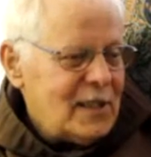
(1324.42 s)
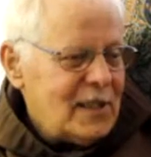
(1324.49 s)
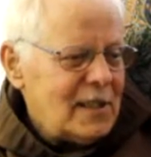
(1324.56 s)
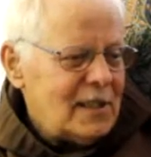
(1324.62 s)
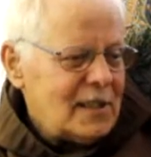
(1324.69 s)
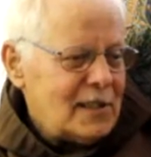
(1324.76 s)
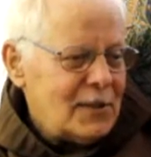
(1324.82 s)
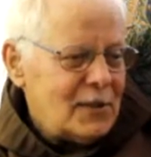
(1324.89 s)

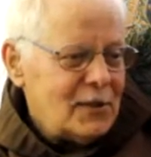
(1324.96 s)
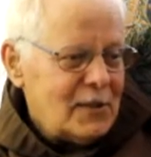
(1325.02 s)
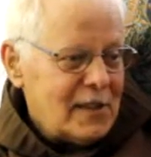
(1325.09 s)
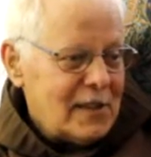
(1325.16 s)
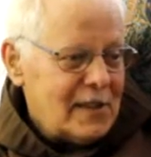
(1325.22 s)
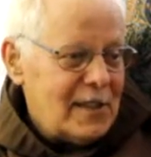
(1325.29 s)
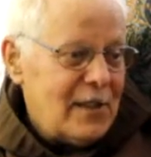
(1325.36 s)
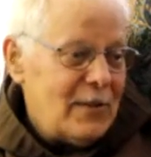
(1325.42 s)
Jesus, you
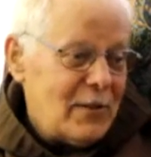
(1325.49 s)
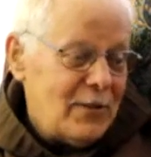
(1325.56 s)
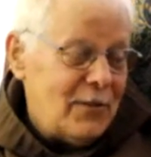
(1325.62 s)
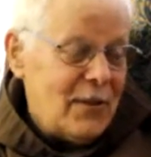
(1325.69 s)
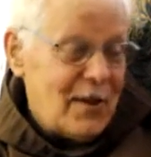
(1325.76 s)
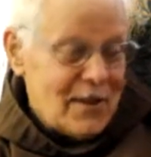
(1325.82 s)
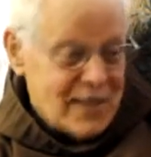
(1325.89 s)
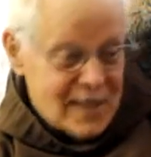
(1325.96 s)
receive the
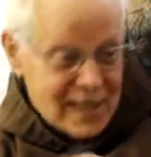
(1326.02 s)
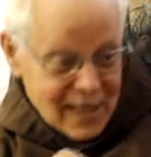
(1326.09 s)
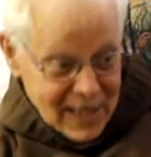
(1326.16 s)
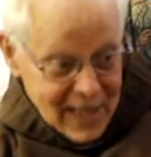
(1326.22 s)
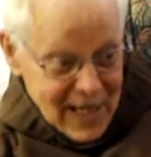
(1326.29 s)
Father, Son,